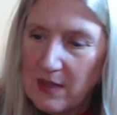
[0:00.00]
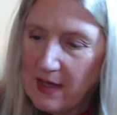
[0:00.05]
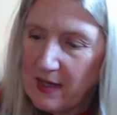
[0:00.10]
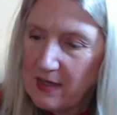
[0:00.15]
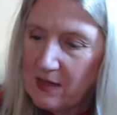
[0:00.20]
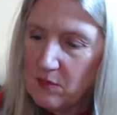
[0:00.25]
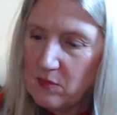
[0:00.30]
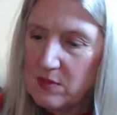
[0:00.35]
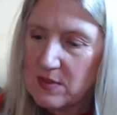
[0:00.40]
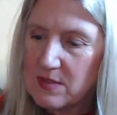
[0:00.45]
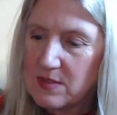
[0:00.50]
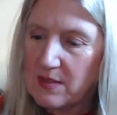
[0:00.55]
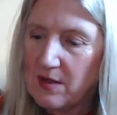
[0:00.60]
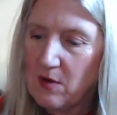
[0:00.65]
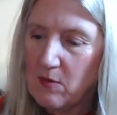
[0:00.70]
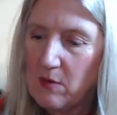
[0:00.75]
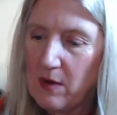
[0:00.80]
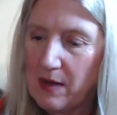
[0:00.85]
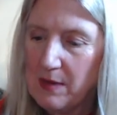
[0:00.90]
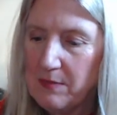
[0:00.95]
and it was
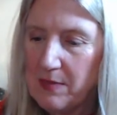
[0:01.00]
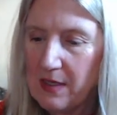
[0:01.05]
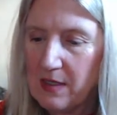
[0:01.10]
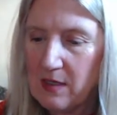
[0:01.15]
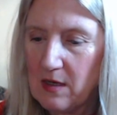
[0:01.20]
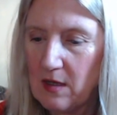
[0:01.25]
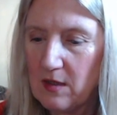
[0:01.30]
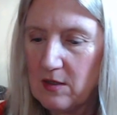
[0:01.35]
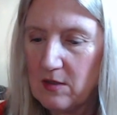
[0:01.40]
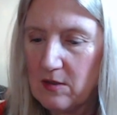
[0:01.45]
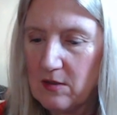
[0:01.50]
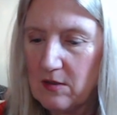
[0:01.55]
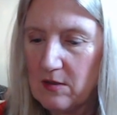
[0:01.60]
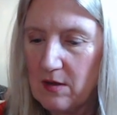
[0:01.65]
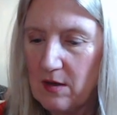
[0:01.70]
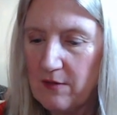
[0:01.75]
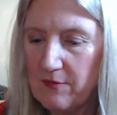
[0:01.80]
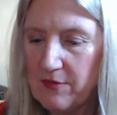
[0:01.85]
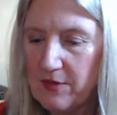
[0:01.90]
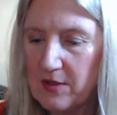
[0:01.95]
their Rhinebeck color
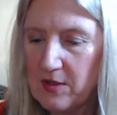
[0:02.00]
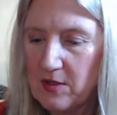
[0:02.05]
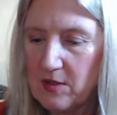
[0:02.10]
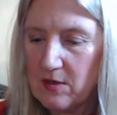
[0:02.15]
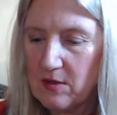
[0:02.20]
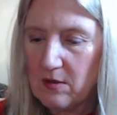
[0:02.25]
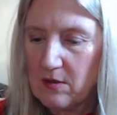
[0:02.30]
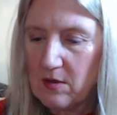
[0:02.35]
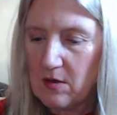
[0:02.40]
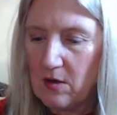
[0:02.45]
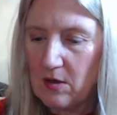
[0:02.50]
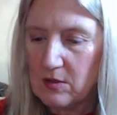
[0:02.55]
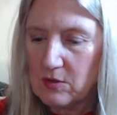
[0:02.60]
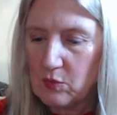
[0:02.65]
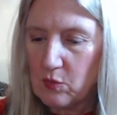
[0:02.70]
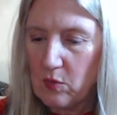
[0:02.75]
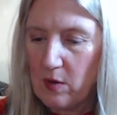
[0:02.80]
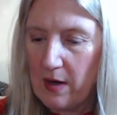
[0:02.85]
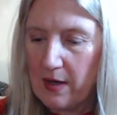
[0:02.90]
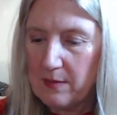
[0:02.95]
of the year
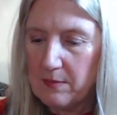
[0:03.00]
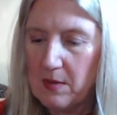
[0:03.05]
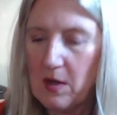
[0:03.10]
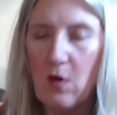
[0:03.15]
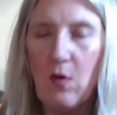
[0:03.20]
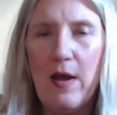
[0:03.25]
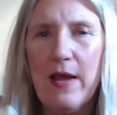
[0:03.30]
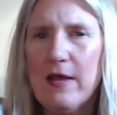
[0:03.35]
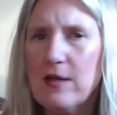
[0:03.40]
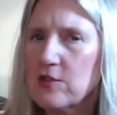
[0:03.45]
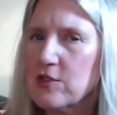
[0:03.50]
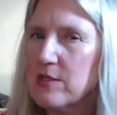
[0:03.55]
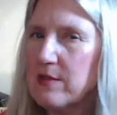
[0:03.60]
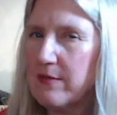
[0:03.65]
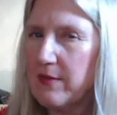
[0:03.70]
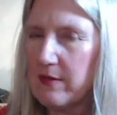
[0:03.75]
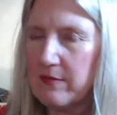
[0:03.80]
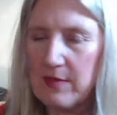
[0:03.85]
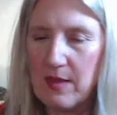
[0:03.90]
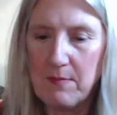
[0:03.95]
called Rainbow. I actually
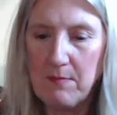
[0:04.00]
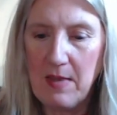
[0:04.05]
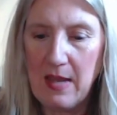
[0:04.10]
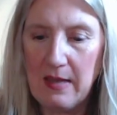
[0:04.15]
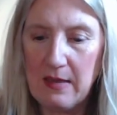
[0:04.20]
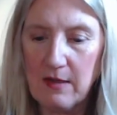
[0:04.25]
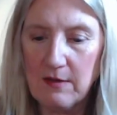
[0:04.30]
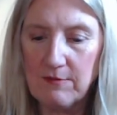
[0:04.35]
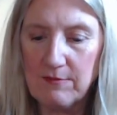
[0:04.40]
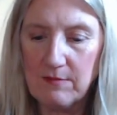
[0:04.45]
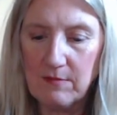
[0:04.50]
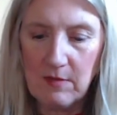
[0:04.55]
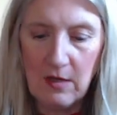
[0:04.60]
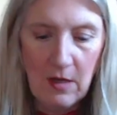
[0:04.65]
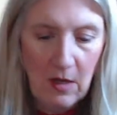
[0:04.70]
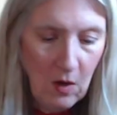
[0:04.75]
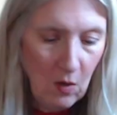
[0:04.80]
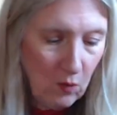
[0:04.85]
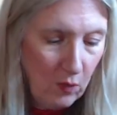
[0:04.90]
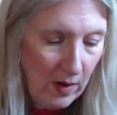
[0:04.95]
think they make it
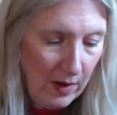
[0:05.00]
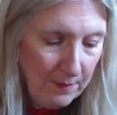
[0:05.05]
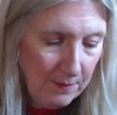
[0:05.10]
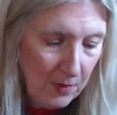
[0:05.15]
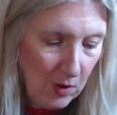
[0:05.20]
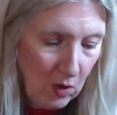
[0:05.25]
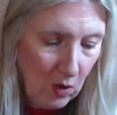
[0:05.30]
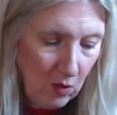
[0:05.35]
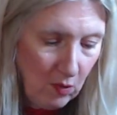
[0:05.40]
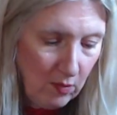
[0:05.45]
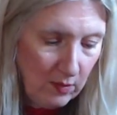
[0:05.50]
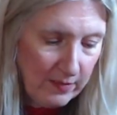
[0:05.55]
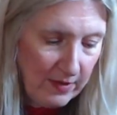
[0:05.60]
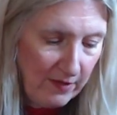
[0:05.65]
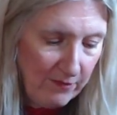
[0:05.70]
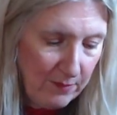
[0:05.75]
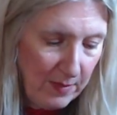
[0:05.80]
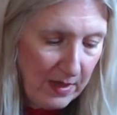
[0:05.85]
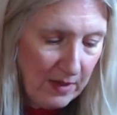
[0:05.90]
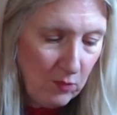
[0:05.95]
Rainbow.
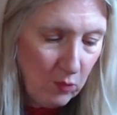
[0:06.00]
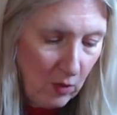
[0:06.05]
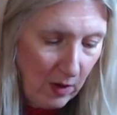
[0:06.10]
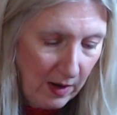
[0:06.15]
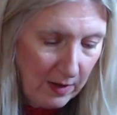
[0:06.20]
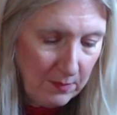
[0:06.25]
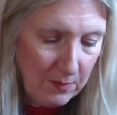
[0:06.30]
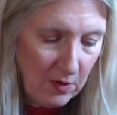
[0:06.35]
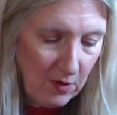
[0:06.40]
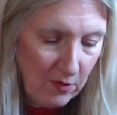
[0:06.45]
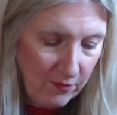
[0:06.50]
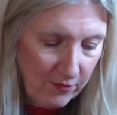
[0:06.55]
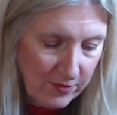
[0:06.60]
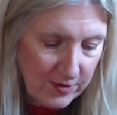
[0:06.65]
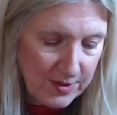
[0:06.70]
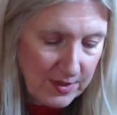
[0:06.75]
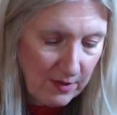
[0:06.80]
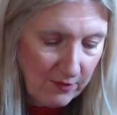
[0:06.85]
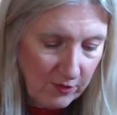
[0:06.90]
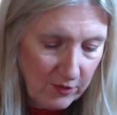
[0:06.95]
They've made Rainbow for
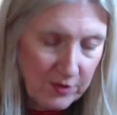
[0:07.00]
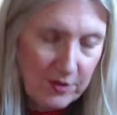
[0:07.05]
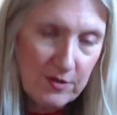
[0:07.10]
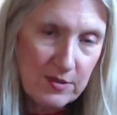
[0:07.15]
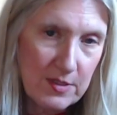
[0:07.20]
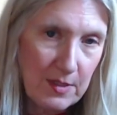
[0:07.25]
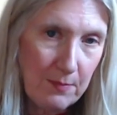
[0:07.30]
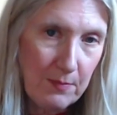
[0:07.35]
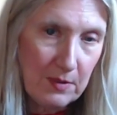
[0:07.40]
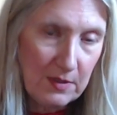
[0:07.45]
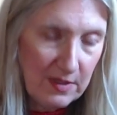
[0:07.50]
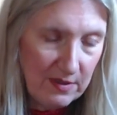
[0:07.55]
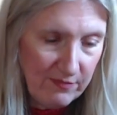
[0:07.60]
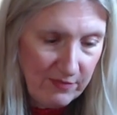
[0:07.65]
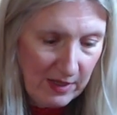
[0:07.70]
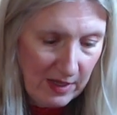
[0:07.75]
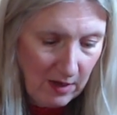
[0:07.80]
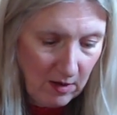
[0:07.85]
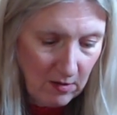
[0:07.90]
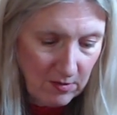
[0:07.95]
several years. I believe
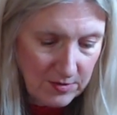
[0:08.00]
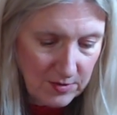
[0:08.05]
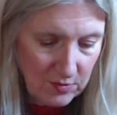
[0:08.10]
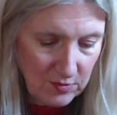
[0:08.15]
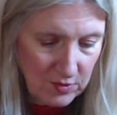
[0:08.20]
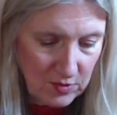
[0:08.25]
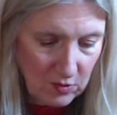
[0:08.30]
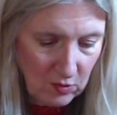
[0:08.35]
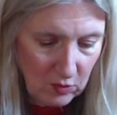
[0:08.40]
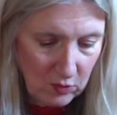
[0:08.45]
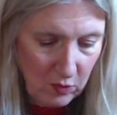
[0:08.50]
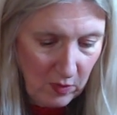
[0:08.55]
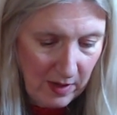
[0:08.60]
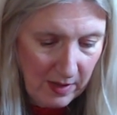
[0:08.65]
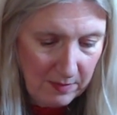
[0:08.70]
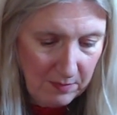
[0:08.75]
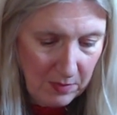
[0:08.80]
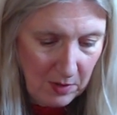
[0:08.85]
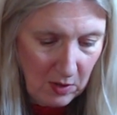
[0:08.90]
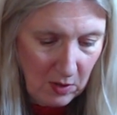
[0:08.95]
they also sold
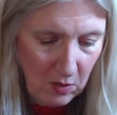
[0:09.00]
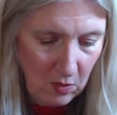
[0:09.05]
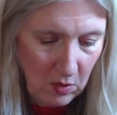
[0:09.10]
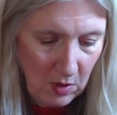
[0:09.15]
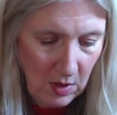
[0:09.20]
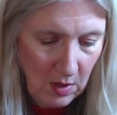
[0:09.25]
Rainbow